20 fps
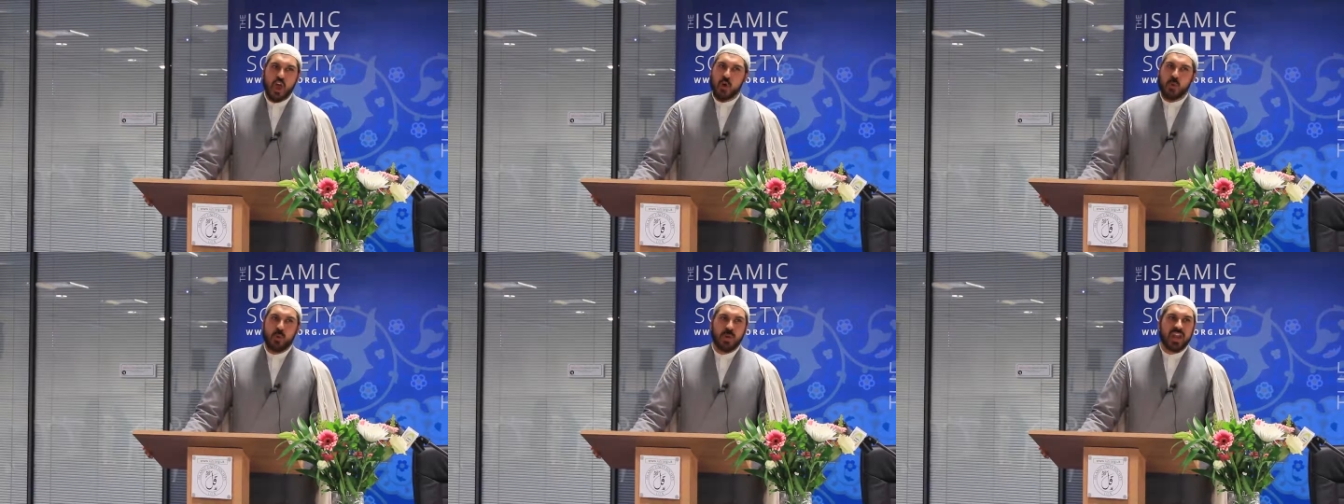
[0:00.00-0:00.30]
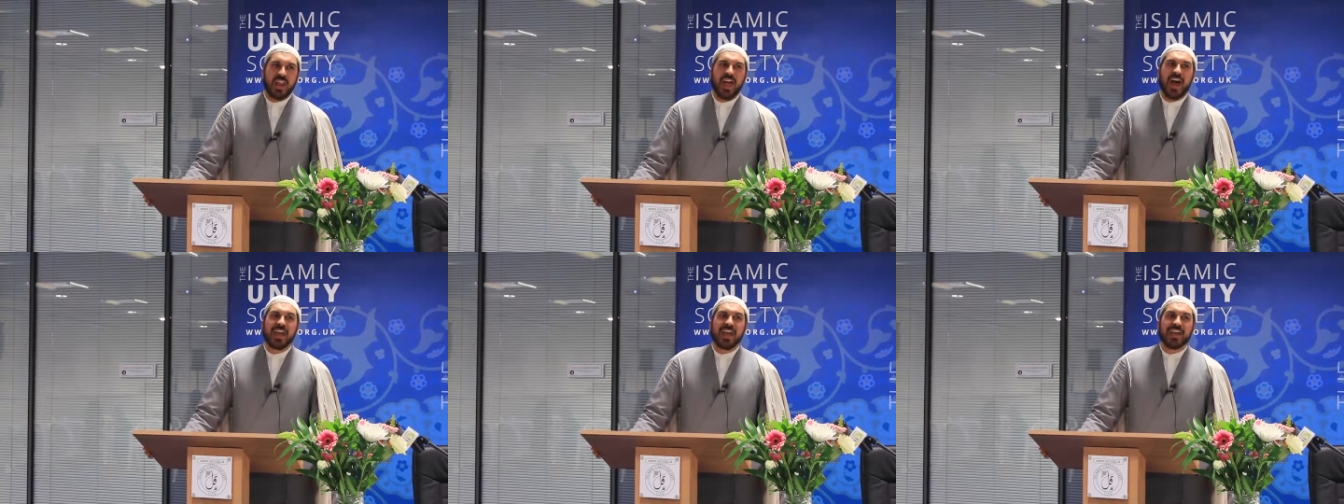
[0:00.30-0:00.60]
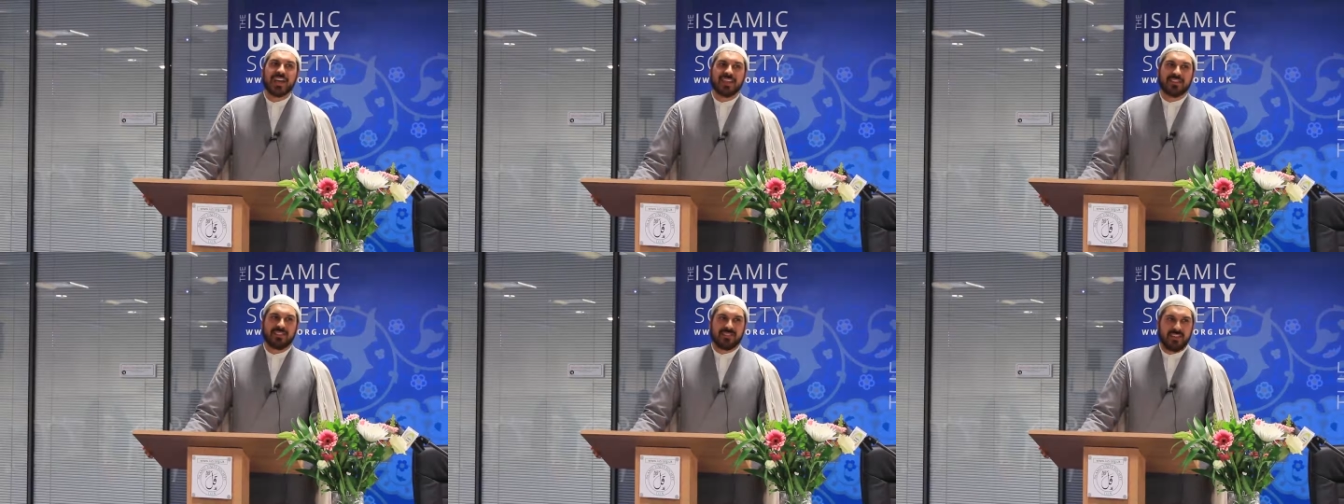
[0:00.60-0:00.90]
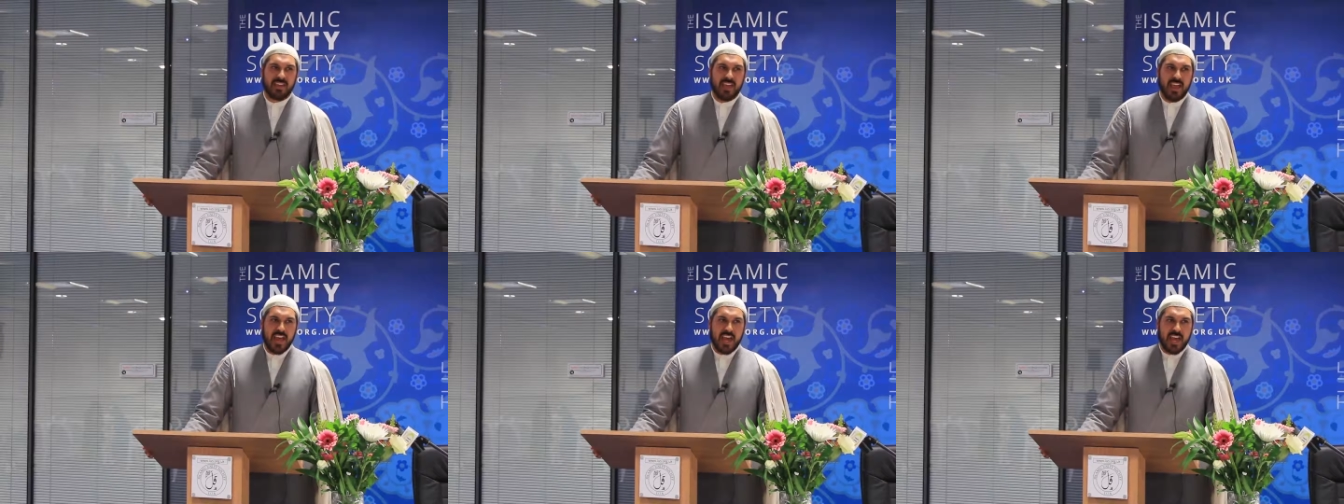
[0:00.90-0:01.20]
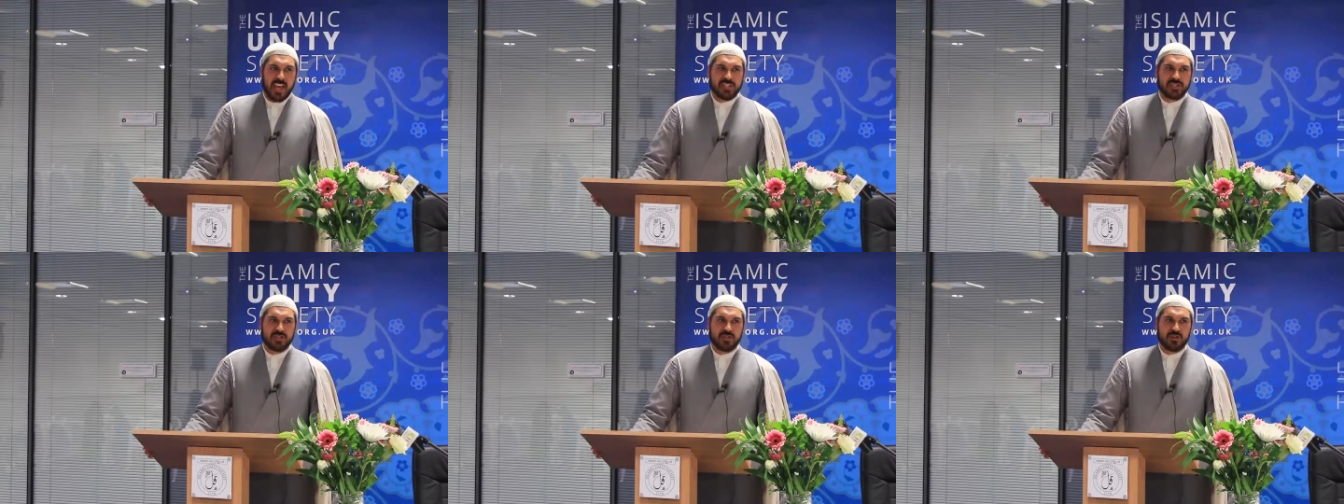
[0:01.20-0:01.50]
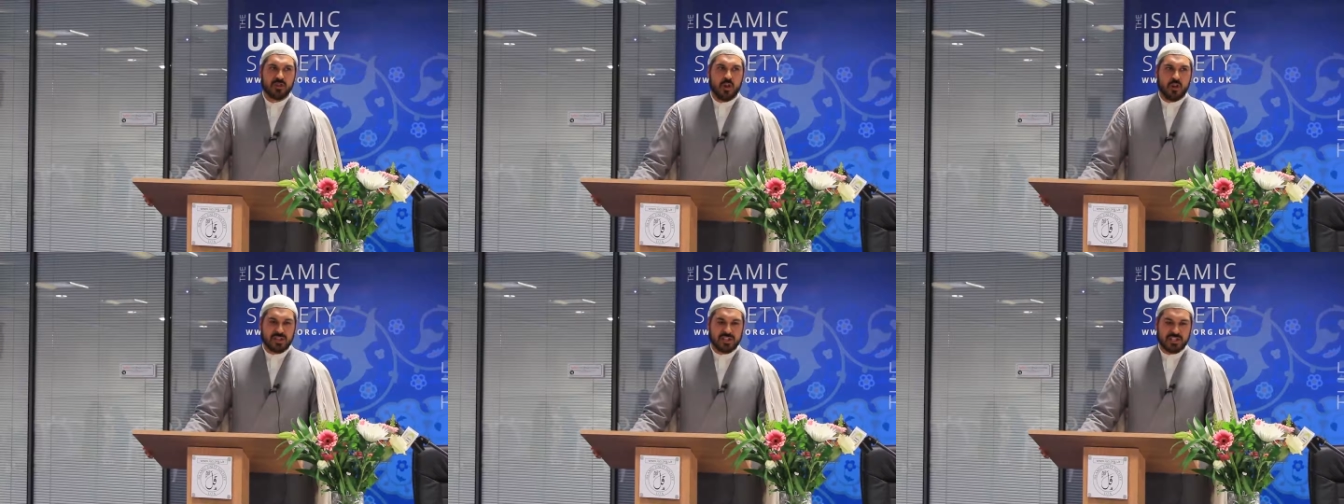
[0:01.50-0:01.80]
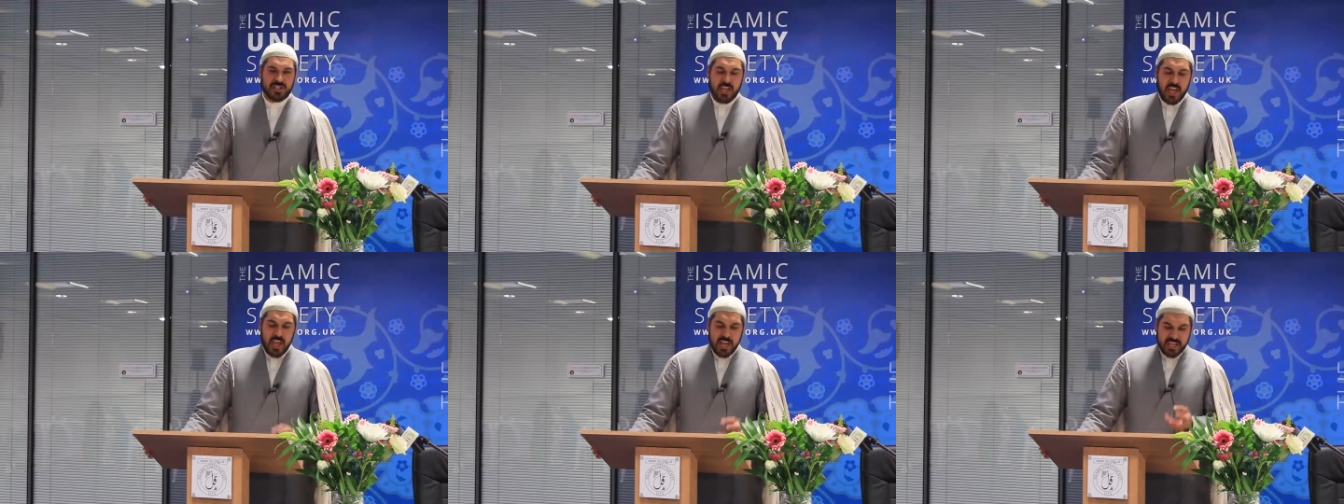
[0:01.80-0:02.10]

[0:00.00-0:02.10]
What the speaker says: Wilayat is not